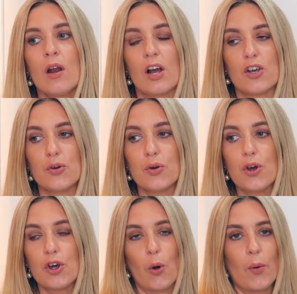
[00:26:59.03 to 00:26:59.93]
Like, you
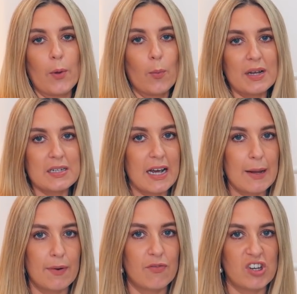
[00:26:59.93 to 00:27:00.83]
can go and there'll be a
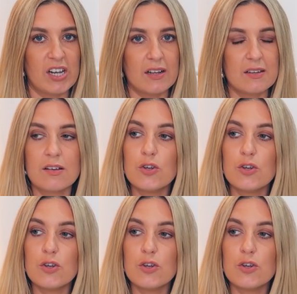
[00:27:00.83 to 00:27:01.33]
table of jeans.